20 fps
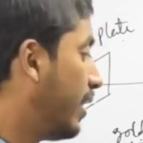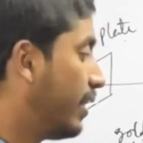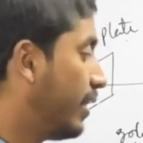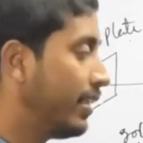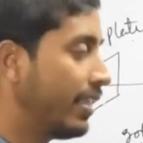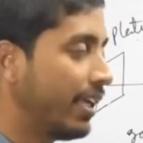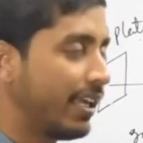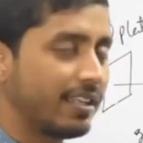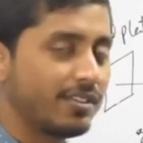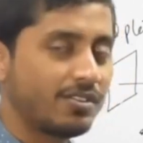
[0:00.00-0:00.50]

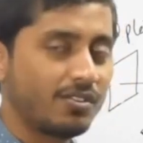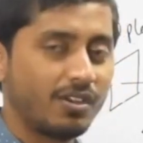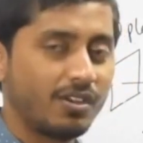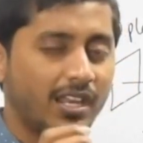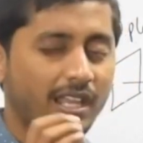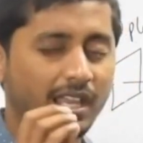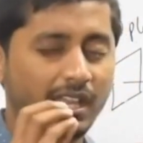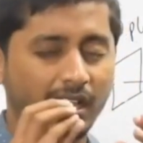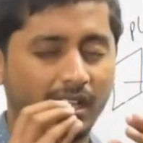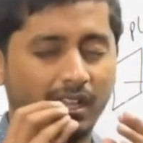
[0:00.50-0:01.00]
there is
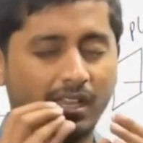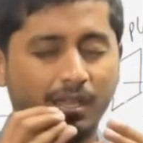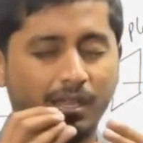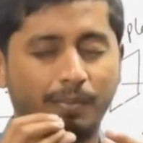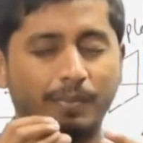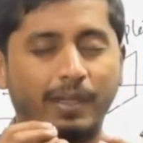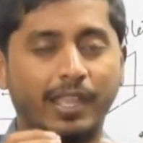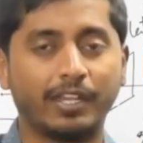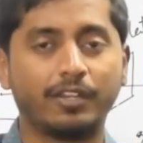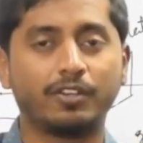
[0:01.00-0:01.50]
only a
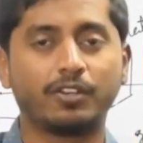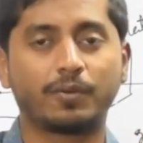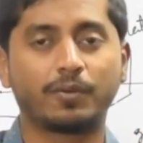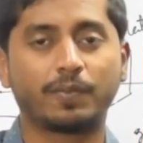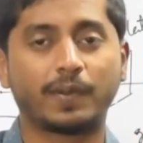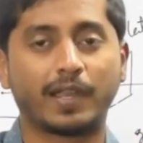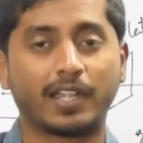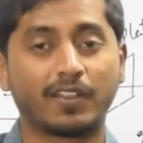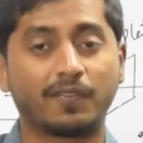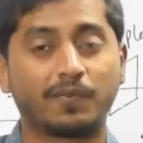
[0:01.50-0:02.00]
minute
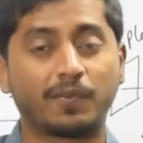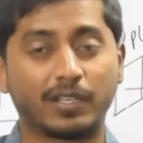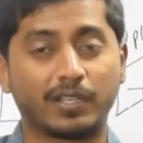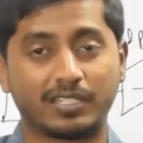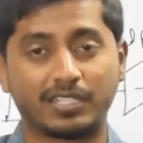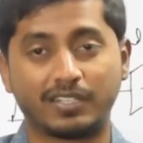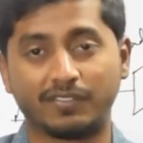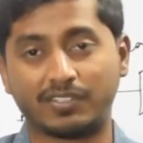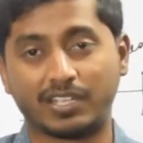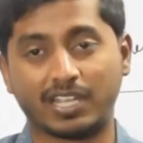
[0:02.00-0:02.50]
part of
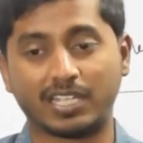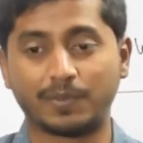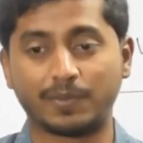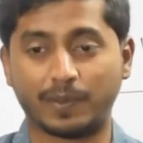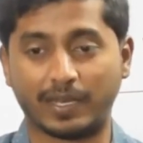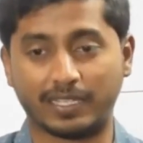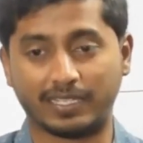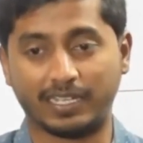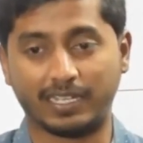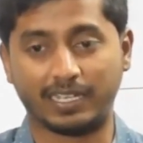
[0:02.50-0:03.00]
positive charge
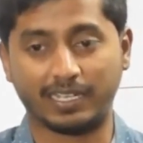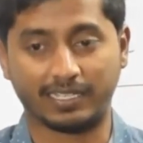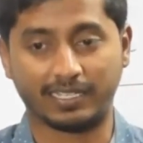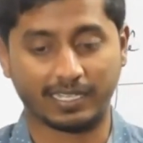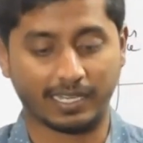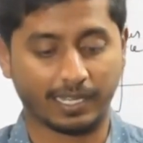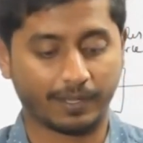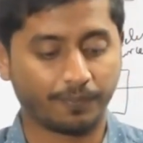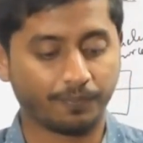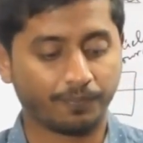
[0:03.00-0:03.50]
present
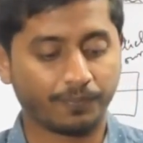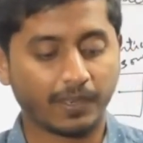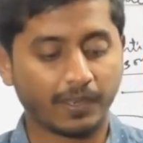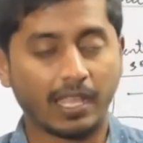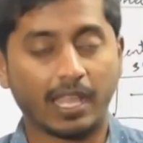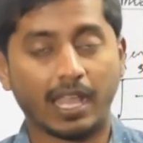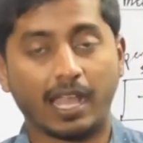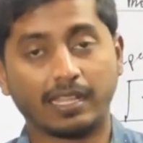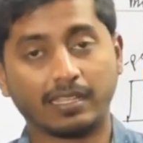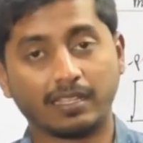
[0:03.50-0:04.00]
inside,
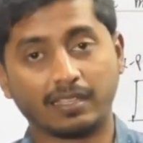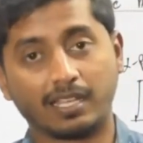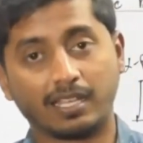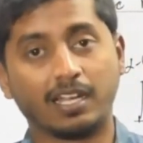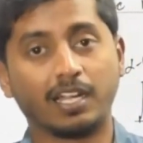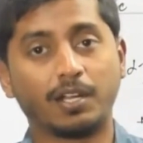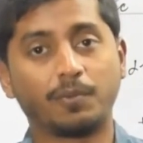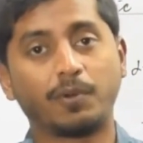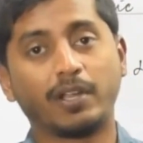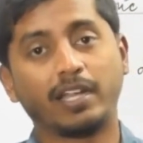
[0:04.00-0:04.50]
and the
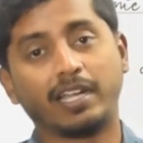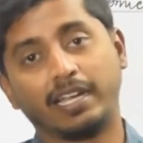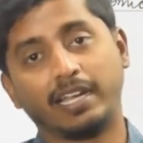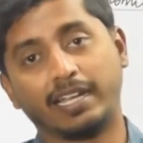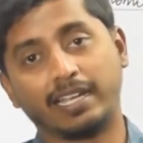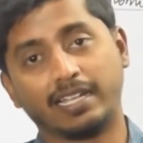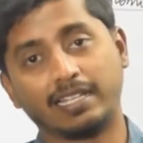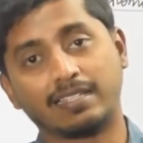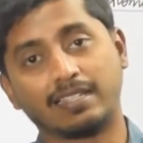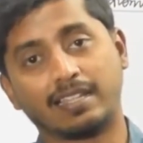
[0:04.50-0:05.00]
third point he
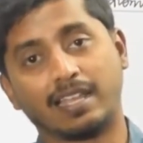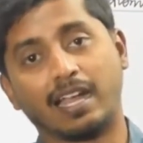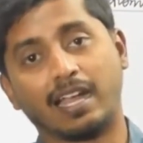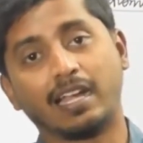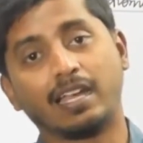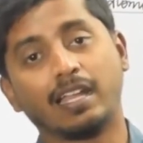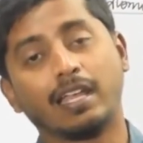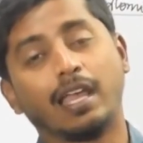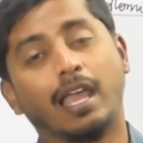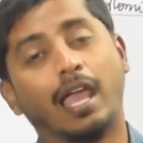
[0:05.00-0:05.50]
tells
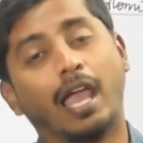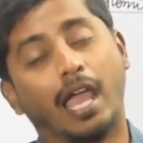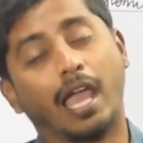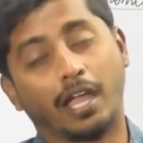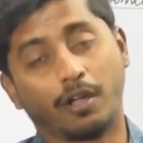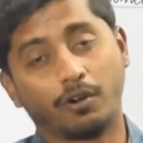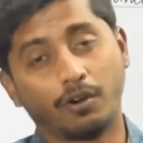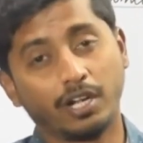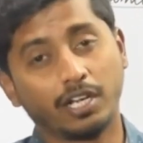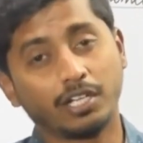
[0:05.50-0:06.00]
that
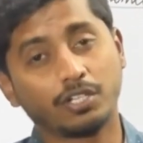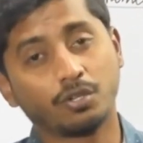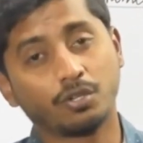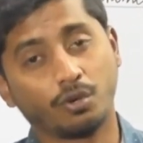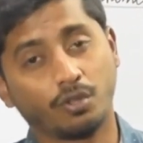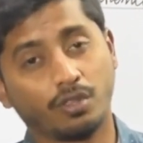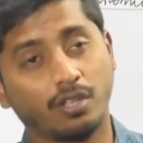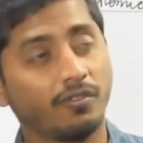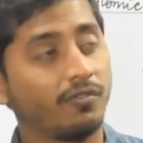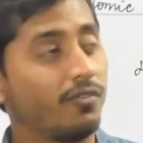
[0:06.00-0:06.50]
according to
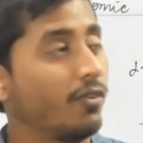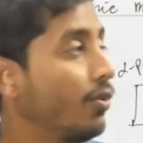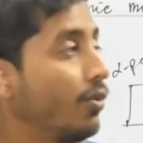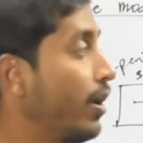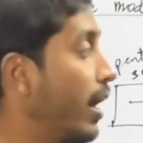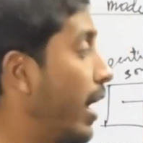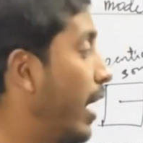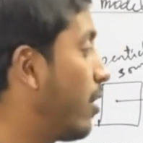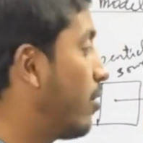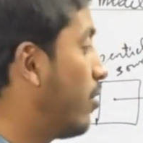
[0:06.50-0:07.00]
Rutherford,
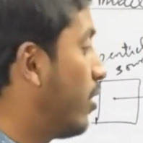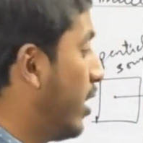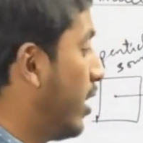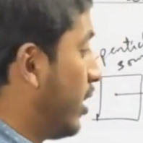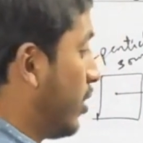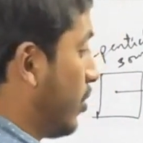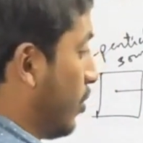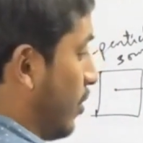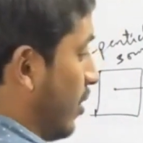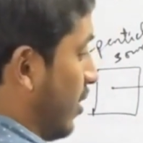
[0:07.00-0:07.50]

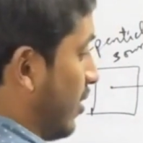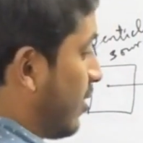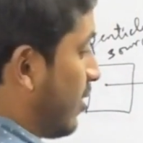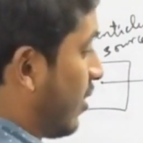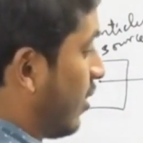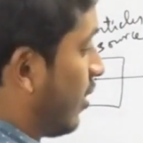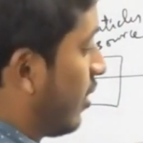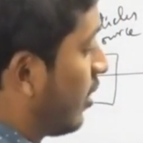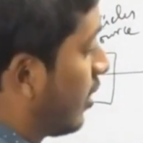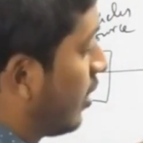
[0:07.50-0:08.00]
according to this
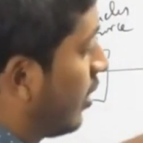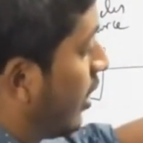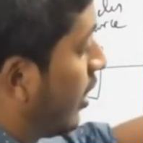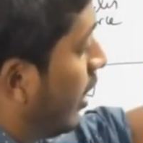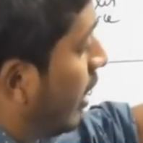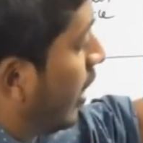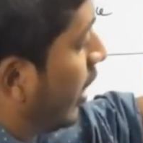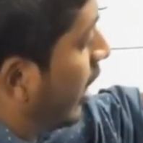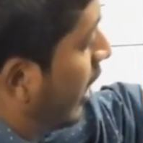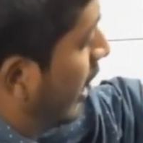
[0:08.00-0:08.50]

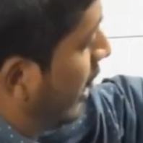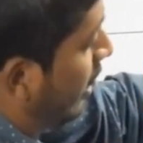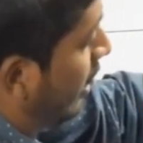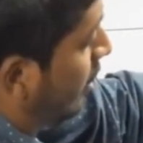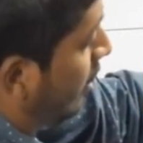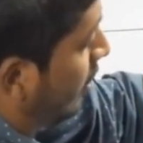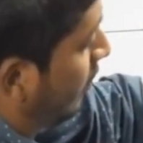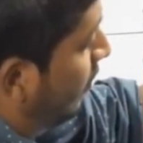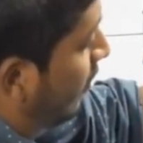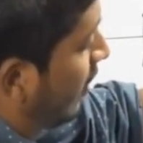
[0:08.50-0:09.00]
kind
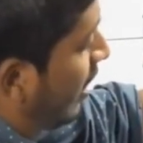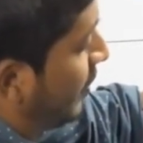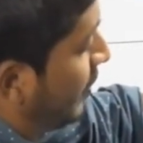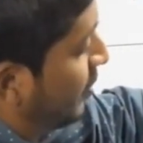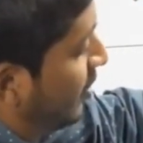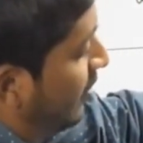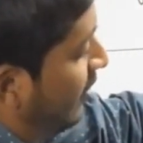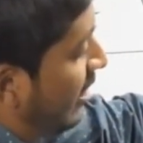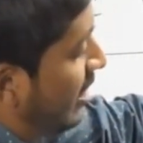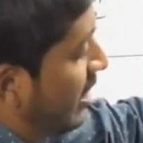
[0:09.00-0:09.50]
of
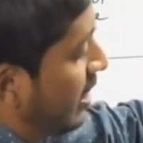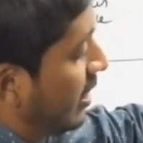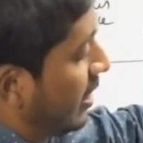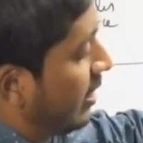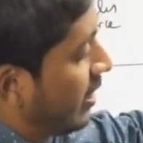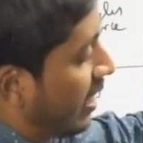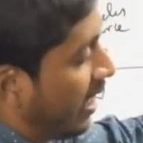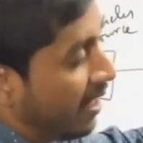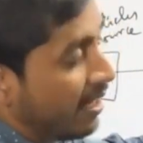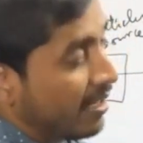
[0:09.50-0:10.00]

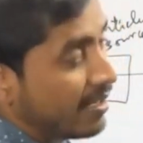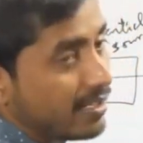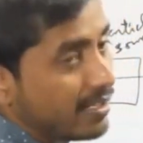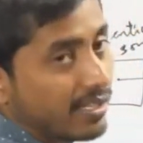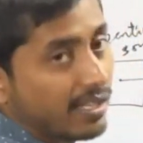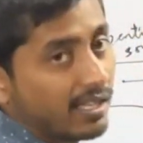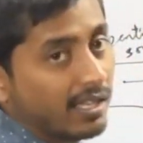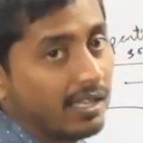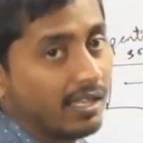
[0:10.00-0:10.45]
observation, that is